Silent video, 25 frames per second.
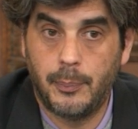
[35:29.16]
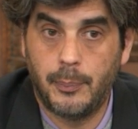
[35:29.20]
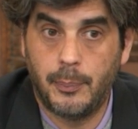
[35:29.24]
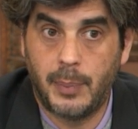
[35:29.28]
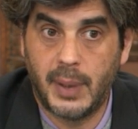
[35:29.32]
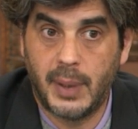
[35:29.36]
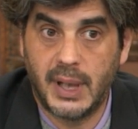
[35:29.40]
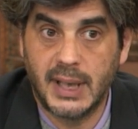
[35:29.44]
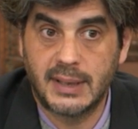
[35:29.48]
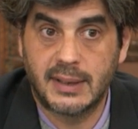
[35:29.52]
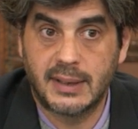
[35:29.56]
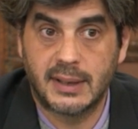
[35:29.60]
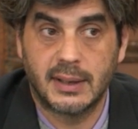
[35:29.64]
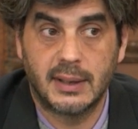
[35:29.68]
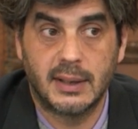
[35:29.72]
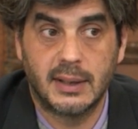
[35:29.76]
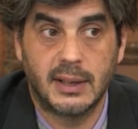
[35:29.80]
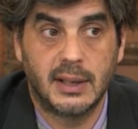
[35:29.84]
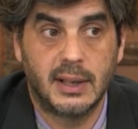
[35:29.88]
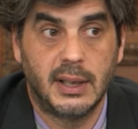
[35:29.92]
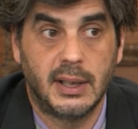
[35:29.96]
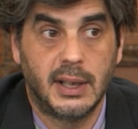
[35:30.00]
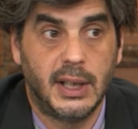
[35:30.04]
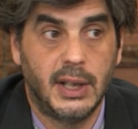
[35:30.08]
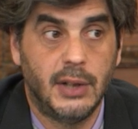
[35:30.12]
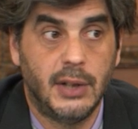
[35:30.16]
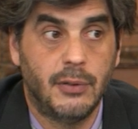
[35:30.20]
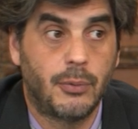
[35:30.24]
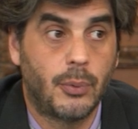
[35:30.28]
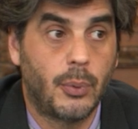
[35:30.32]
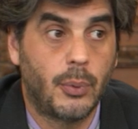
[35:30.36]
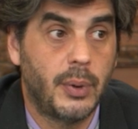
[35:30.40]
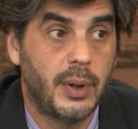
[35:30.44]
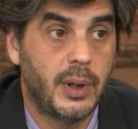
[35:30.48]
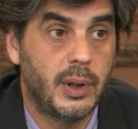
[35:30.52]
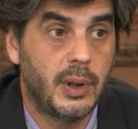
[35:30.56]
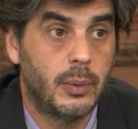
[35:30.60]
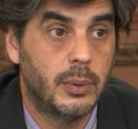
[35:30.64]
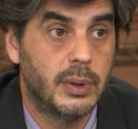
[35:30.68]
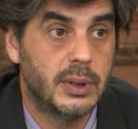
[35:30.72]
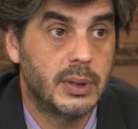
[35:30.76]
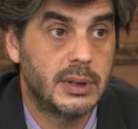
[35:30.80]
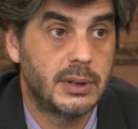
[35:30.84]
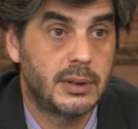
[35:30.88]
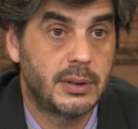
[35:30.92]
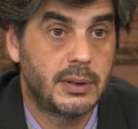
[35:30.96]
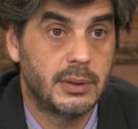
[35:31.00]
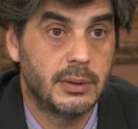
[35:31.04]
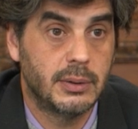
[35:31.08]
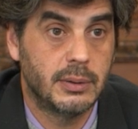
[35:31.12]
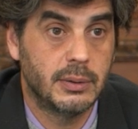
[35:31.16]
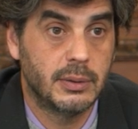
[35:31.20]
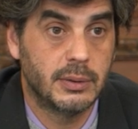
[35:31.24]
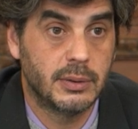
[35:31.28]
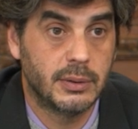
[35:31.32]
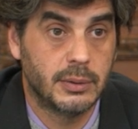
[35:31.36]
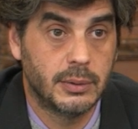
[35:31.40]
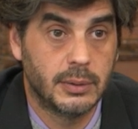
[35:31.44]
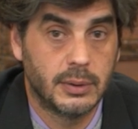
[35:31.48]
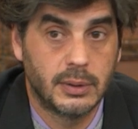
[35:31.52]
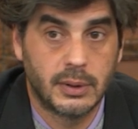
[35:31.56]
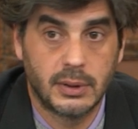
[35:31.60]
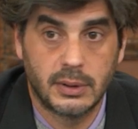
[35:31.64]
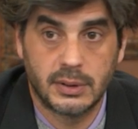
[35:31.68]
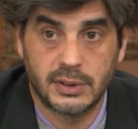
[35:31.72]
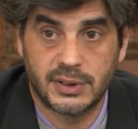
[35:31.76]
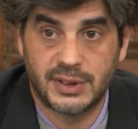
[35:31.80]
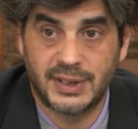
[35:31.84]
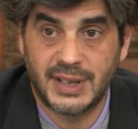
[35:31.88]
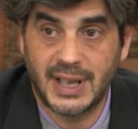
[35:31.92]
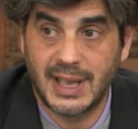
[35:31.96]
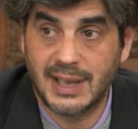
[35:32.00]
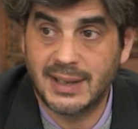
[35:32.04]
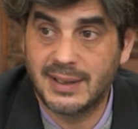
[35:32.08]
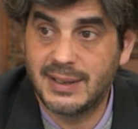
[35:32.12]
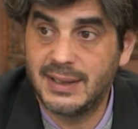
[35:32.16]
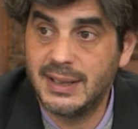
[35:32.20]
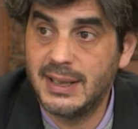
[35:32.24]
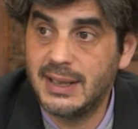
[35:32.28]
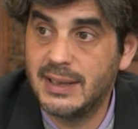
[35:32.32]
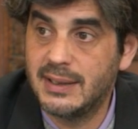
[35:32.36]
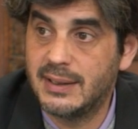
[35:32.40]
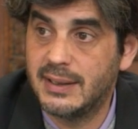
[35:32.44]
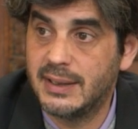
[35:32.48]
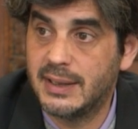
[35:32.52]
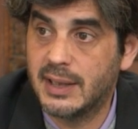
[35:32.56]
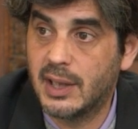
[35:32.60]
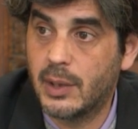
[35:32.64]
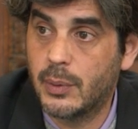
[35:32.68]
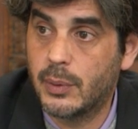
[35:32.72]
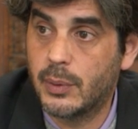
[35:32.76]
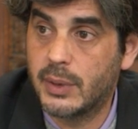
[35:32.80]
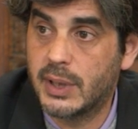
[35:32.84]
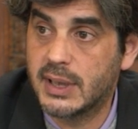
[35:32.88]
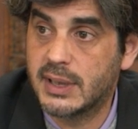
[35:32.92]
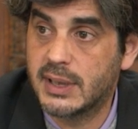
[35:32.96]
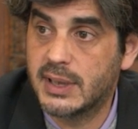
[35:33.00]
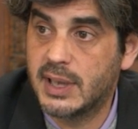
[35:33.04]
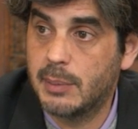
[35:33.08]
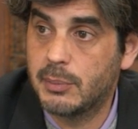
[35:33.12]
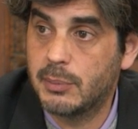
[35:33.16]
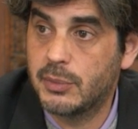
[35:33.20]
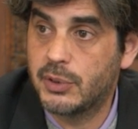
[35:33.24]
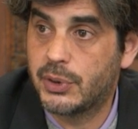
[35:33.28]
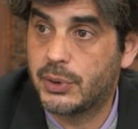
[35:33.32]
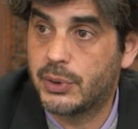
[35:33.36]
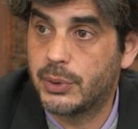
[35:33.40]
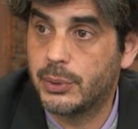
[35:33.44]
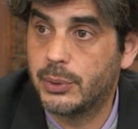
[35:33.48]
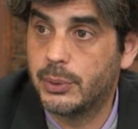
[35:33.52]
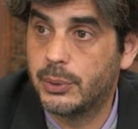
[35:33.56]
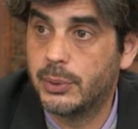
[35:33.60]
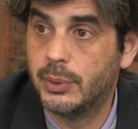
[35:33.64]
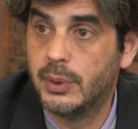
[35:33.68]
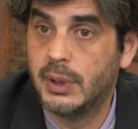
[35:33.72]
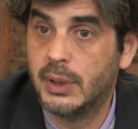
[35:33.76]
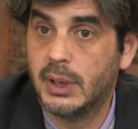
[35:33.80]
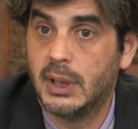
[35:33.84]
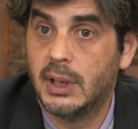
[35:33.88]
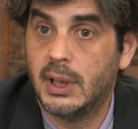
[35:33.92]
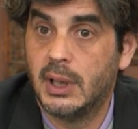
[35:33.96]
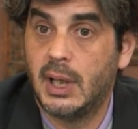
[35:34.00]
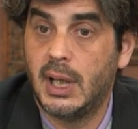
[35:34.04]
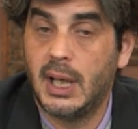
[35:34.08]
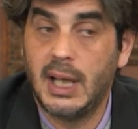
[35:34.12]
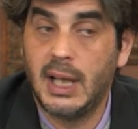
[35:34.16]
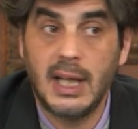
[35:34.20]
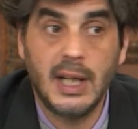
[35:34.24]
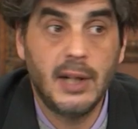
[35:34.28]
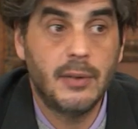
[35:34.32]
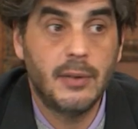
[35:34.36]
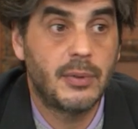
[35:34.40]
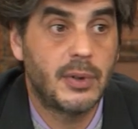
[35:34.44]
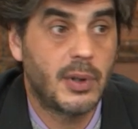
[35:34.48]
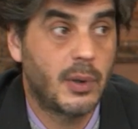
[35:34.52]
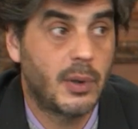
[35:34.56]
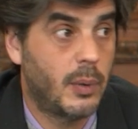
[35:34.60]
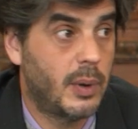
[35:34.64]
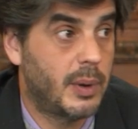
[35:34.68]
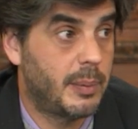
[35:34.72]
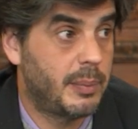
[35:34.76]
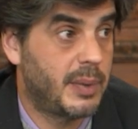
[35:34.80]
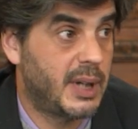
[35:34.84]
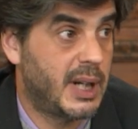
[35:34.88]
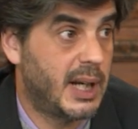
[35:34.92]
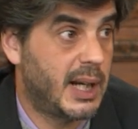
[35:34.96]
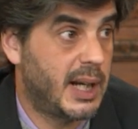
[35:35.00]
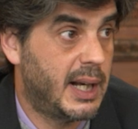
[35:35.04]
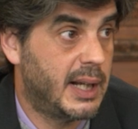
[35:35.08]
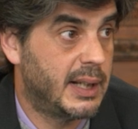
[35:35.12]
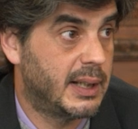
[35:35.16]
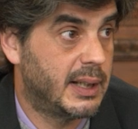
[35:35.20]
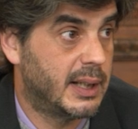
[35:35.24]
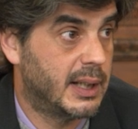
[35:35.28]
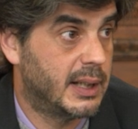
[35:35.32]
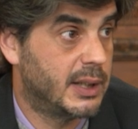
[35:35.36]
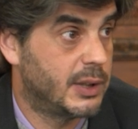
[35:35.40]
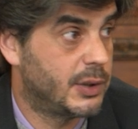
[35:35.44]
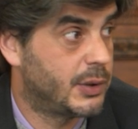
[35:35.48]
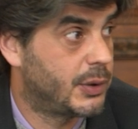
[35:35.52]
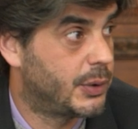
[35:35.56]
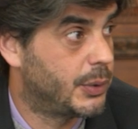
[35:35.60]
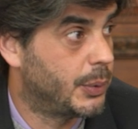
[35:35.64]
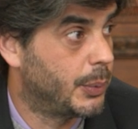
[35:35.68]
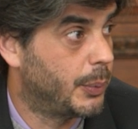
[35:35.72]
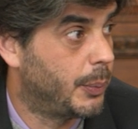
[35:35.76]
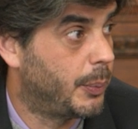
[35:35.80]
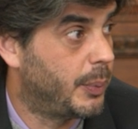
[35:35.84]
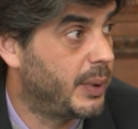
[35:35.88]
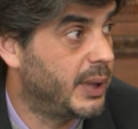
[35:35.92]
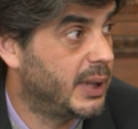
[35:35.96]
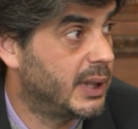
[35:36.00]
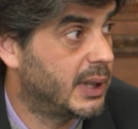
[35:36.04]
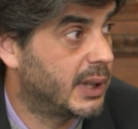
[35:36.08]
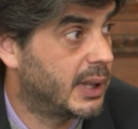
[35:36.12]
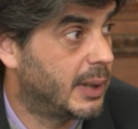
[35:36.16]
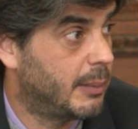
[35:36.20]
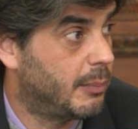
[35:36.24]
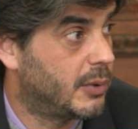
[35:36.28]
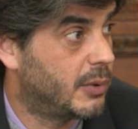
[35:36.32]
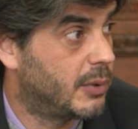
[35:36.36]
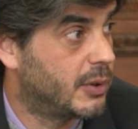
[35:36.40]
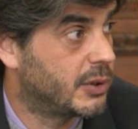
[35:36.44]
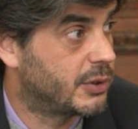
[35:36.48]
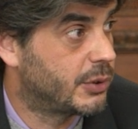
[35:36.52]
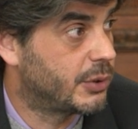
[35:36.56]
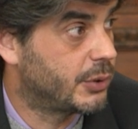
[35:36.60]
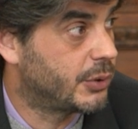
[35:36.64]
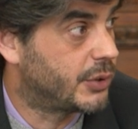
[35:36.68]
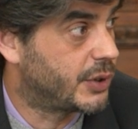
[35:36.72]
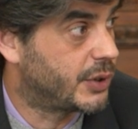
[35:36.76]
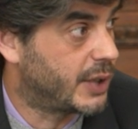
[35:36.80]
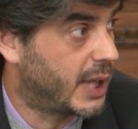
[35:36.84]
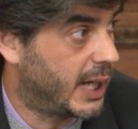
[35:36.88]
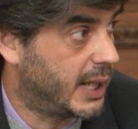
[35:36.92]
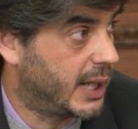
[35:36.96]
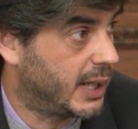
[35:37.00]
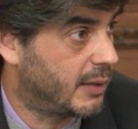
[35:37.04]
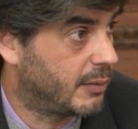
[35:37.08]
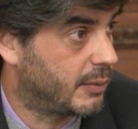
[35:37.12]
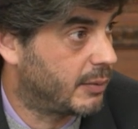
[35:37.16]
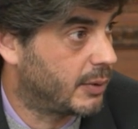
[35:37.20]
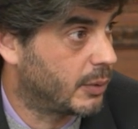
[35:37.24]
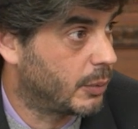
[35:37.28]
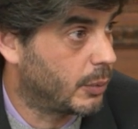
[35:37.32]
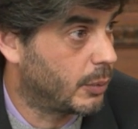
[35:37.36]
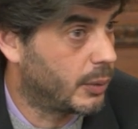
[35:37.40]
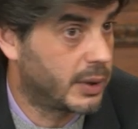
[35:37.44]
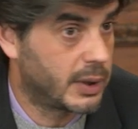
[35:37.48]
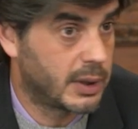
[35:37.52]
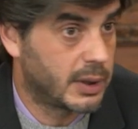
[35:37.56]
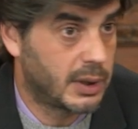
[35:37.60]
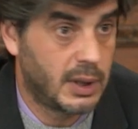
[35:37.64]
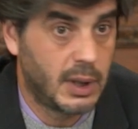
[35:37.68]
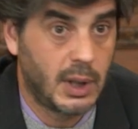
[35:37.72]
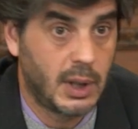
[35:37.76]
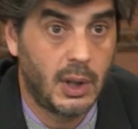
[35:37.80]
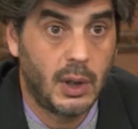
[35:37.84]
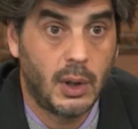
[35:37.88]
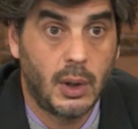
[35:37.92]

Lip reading: But if we want to succeed in our attempt to leave no one behind and to build a more sustainable world,